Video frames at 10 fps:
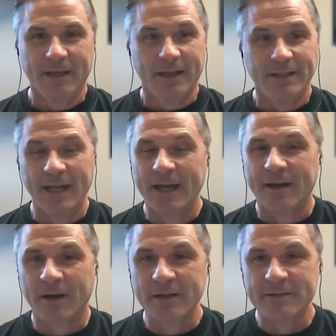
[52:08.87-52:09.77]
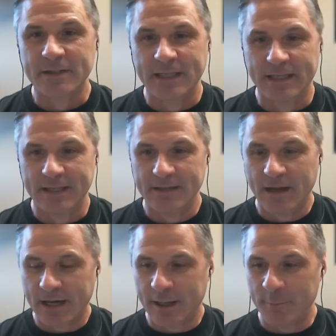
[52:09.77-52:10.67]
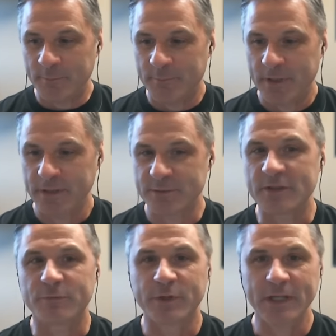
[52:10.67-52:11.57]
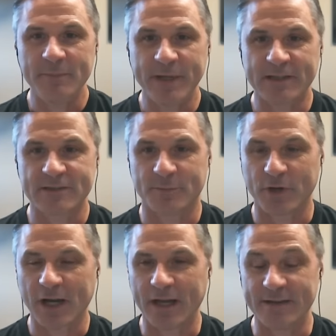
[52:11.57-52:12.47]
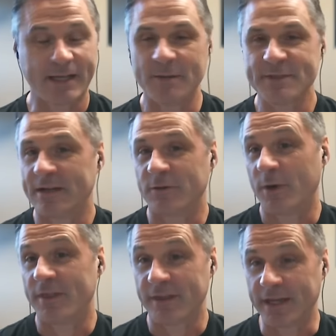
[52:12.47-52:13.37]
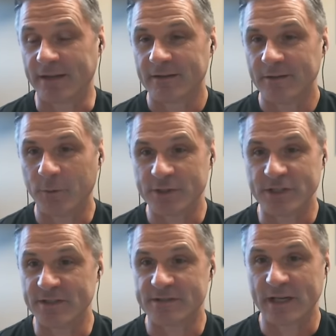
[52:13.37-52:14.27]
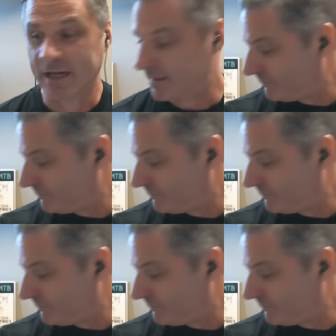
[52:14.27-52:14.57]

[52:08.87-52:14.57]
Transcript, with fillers: Yeah, honestly, um, it was a really big surprise. It comes down to one thing, which is okay. uh,